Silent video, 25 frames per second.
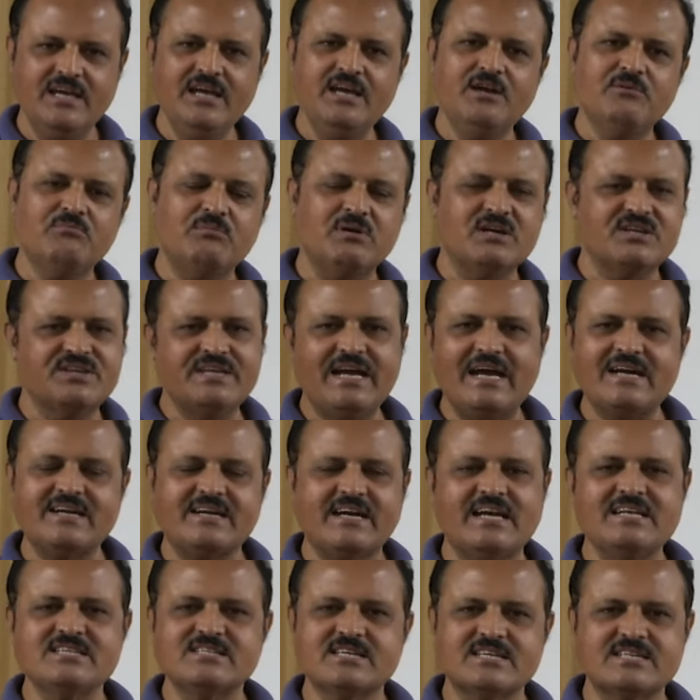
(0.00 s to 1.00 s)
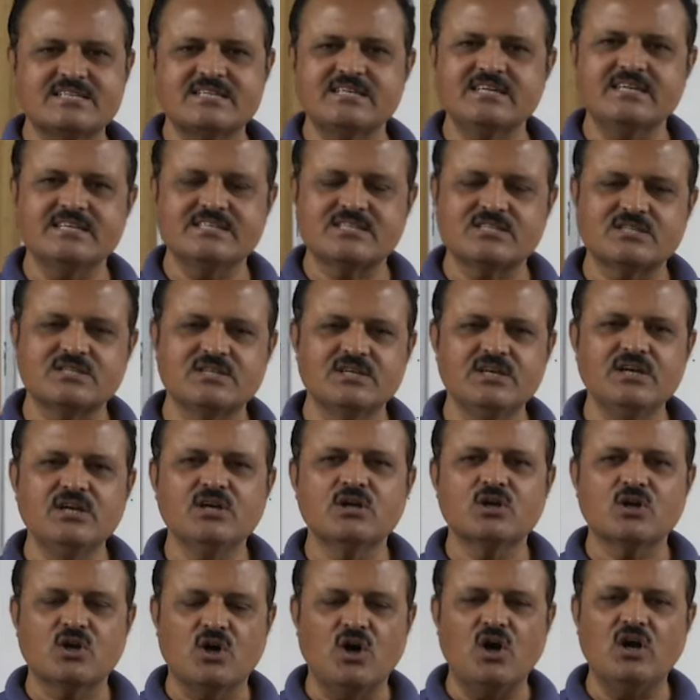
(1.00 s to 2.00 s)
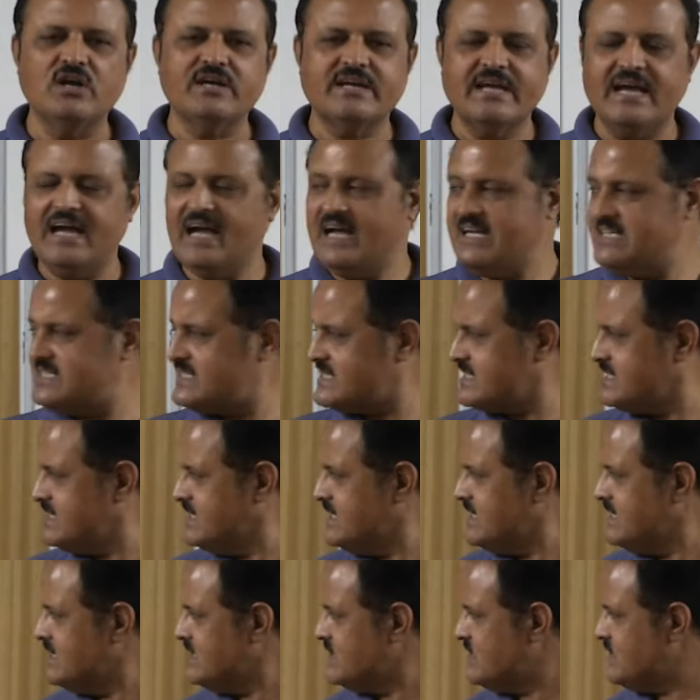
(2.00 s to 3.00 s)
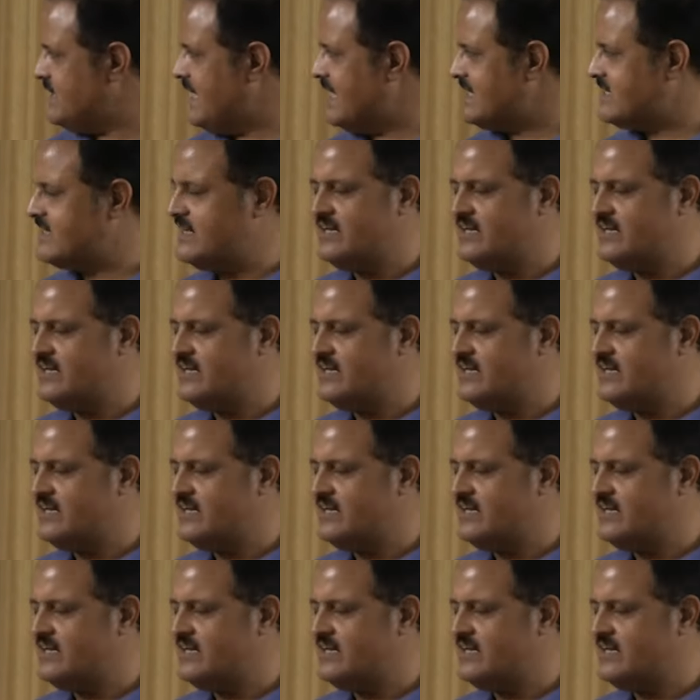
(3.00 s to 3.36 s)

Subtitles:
but that transaction is called as that